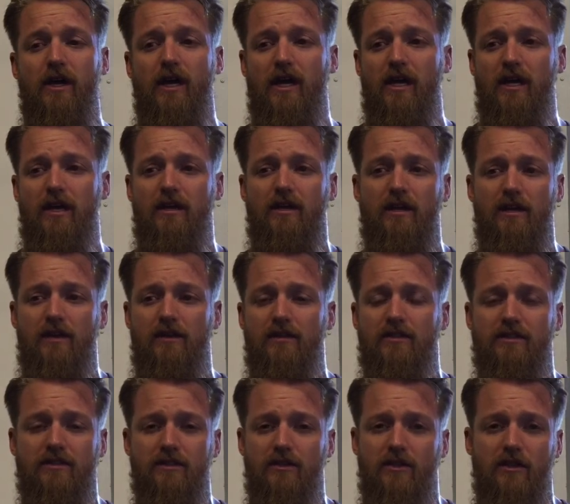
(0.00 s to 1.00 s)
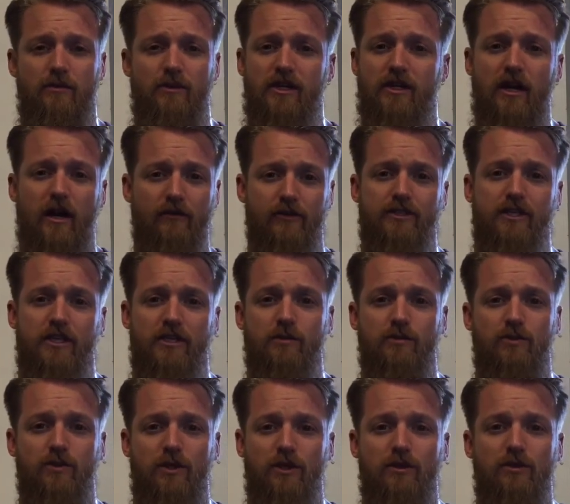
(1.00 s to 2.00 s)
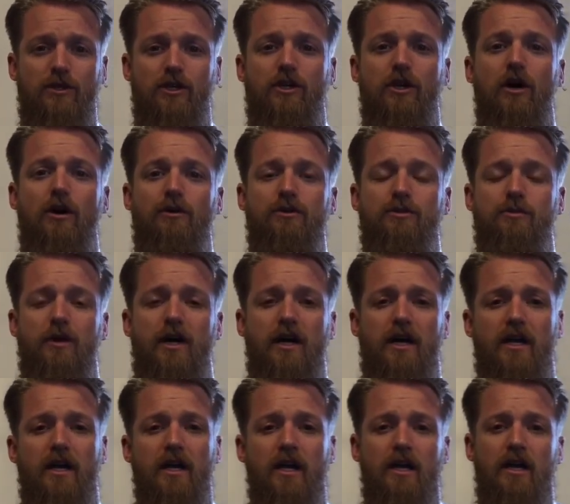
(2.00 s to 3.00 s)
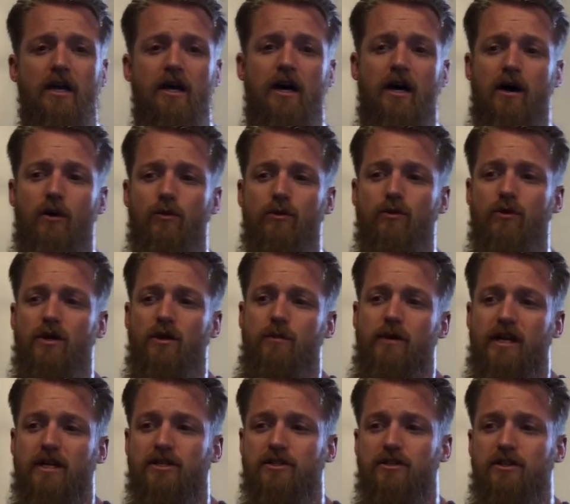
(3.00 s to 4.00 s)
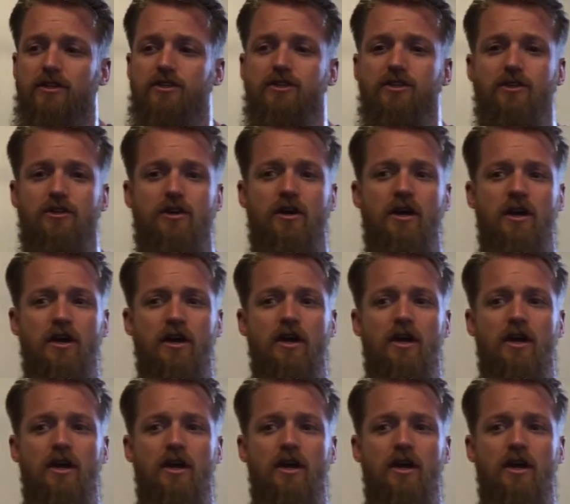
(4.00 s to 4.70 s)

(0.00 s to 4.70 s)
And it's still going to be a conversation between you and a coach, but we want to make sure that you're